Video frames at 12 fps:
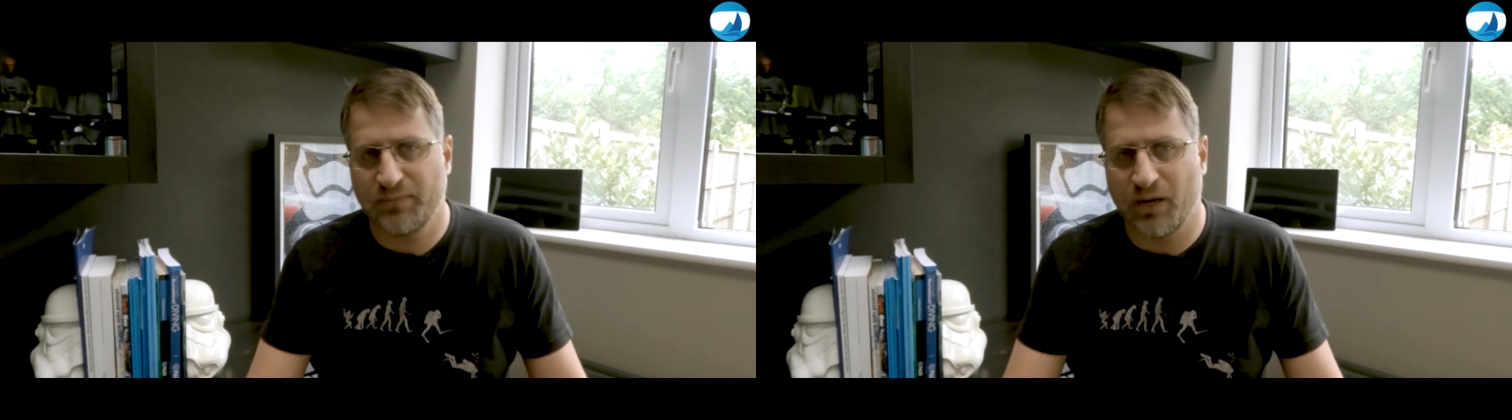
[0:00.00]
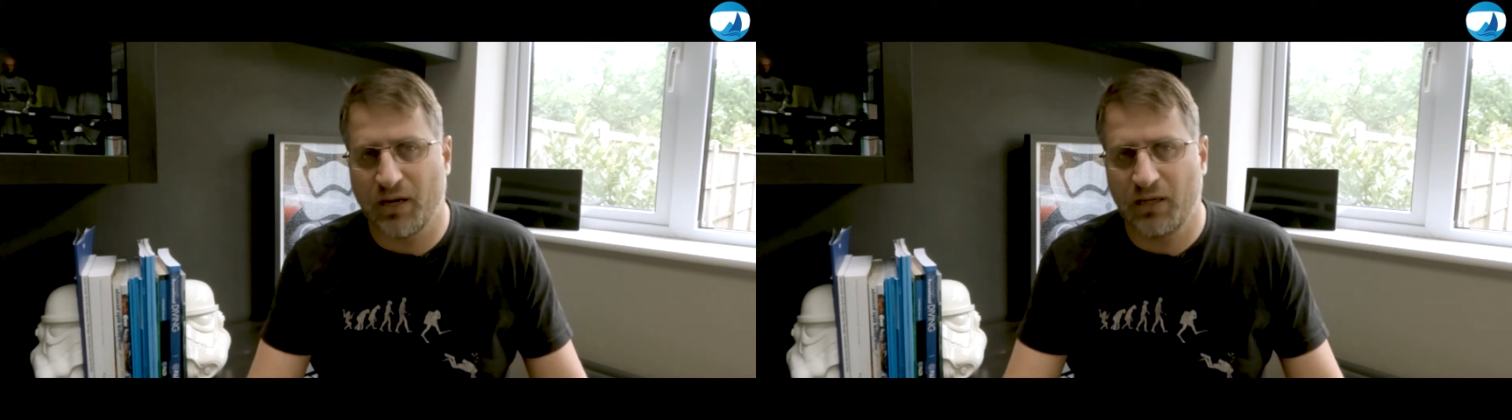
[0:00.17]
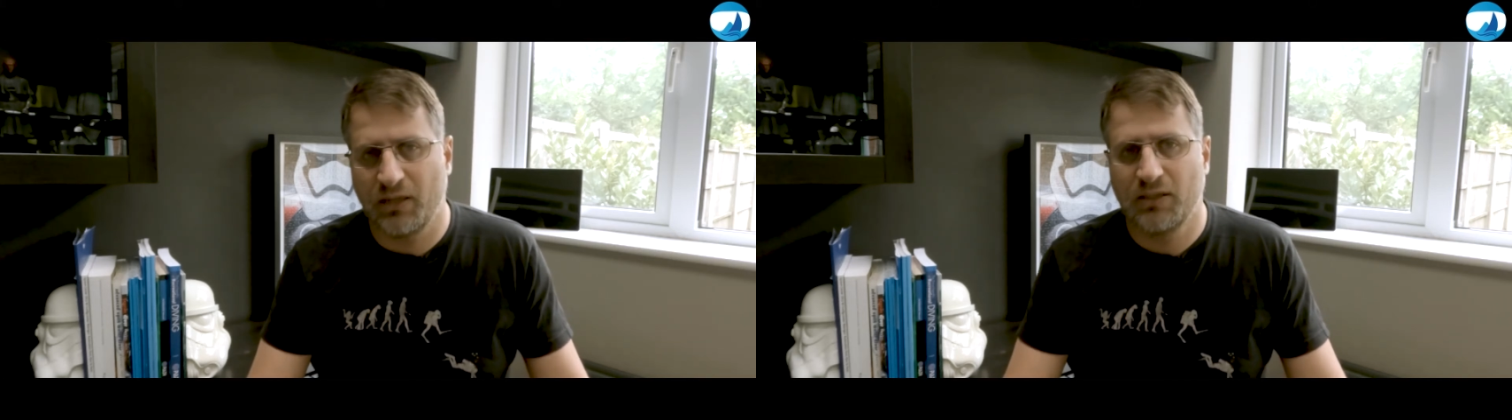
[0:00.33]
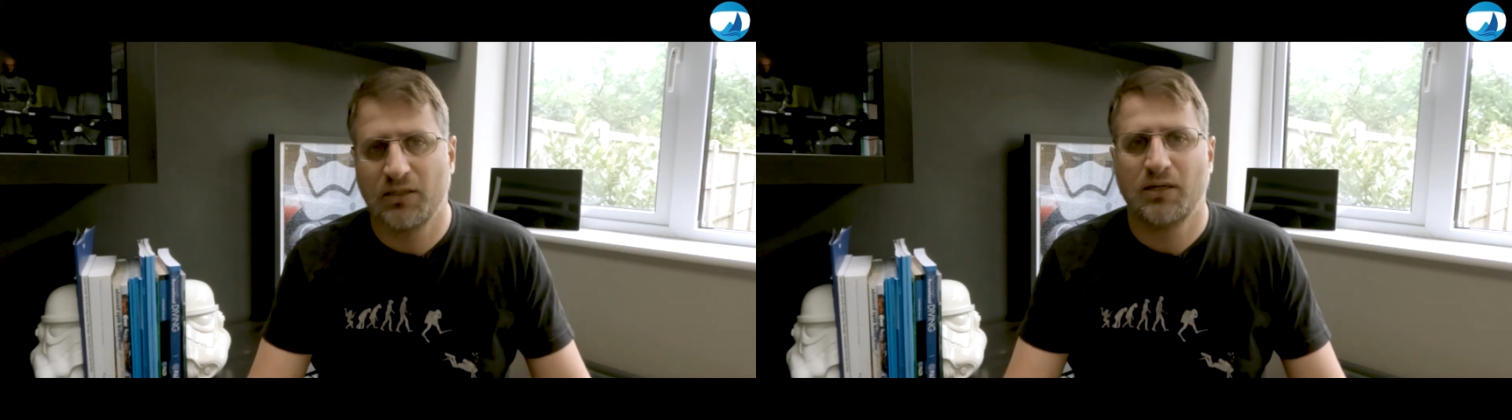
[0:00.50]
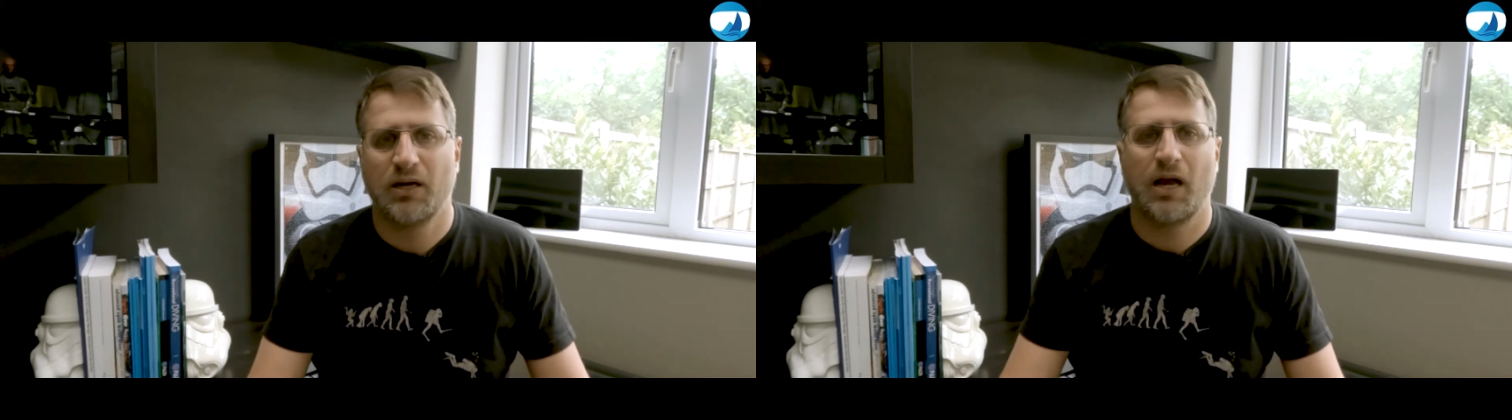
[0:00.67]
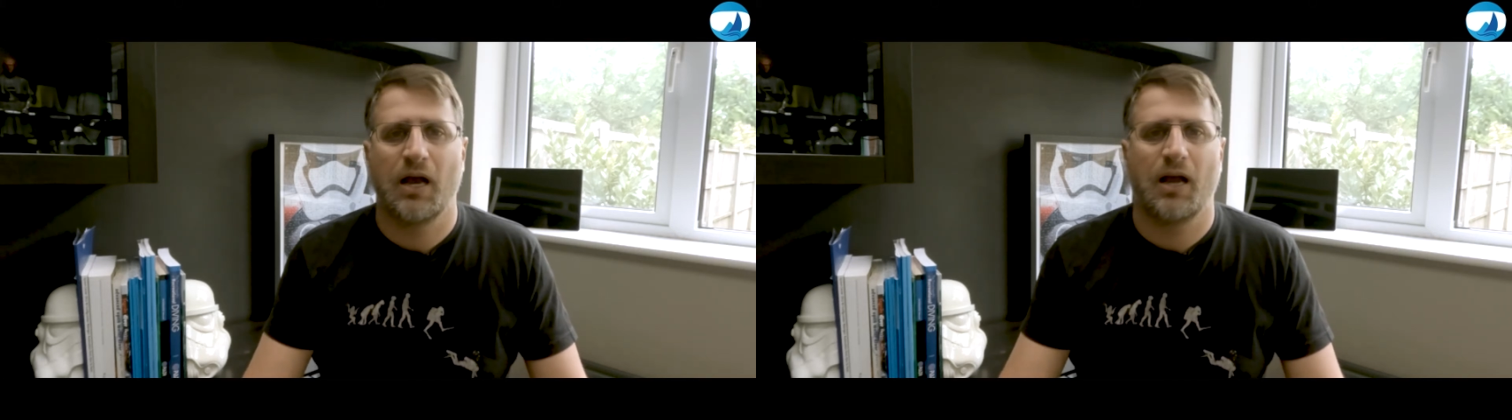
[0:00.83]
bar
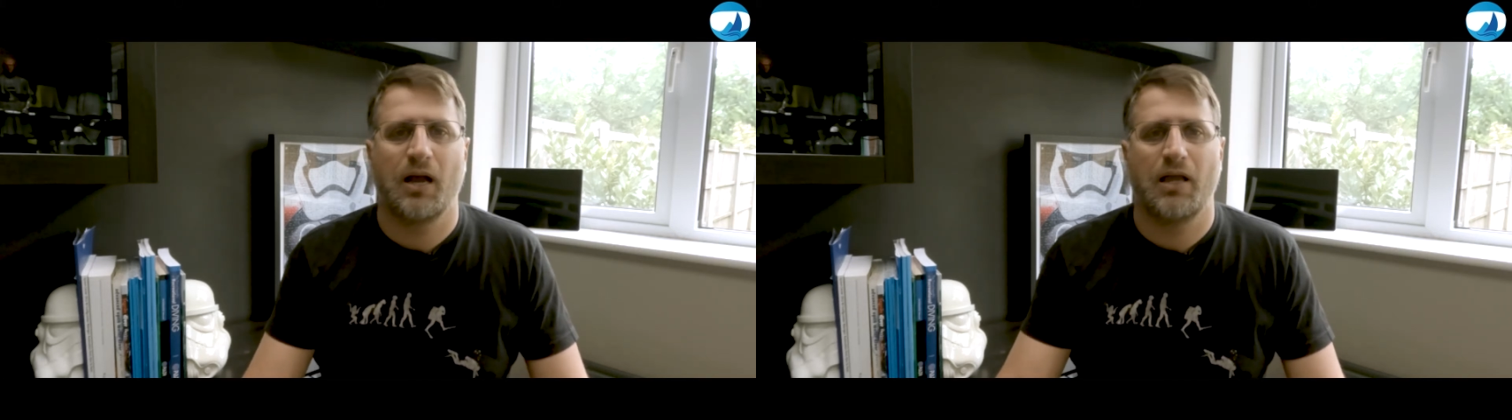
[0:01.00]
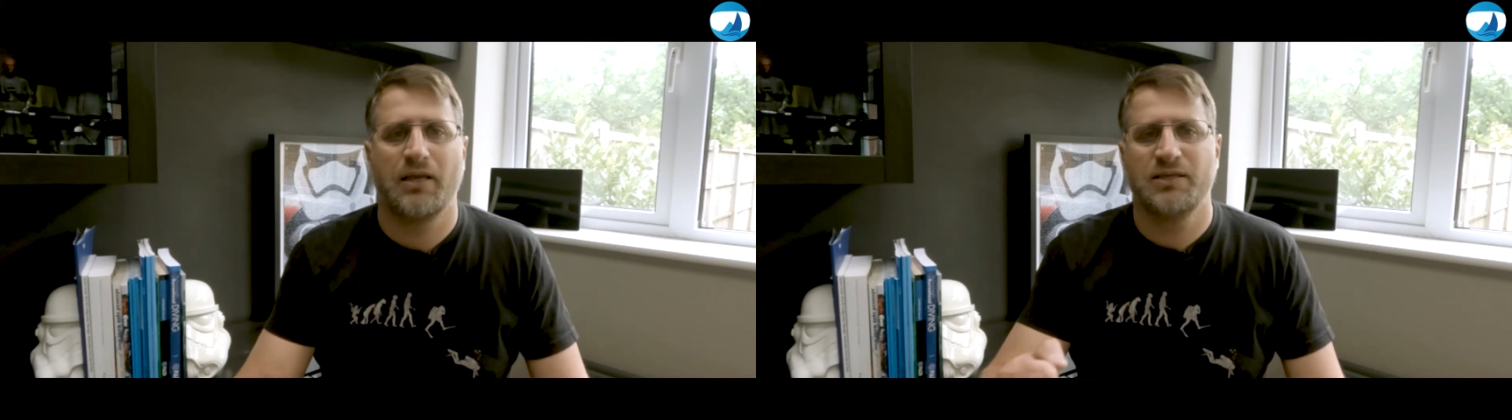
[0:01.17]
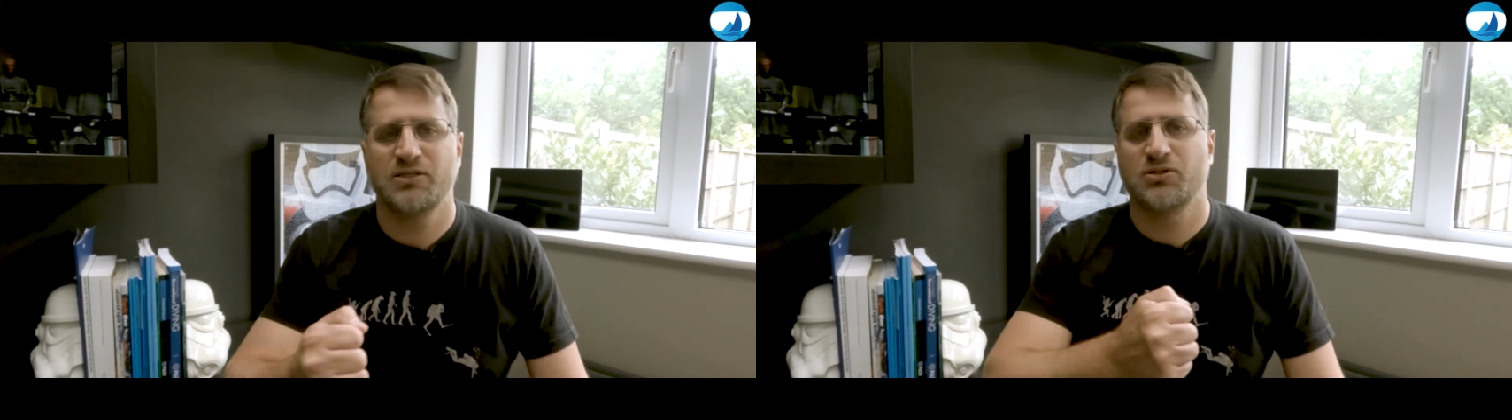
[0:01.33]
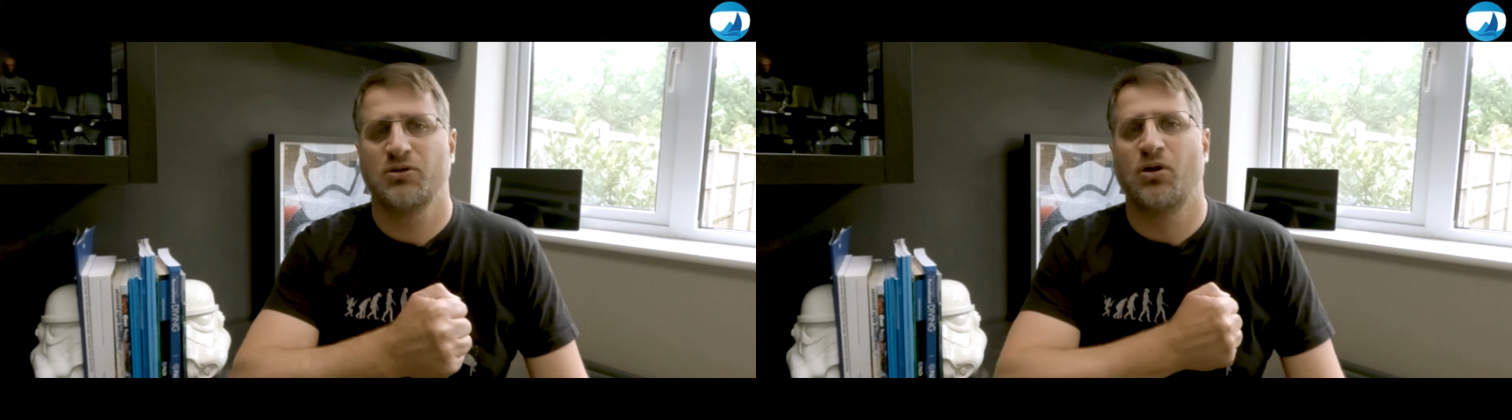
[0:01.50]
is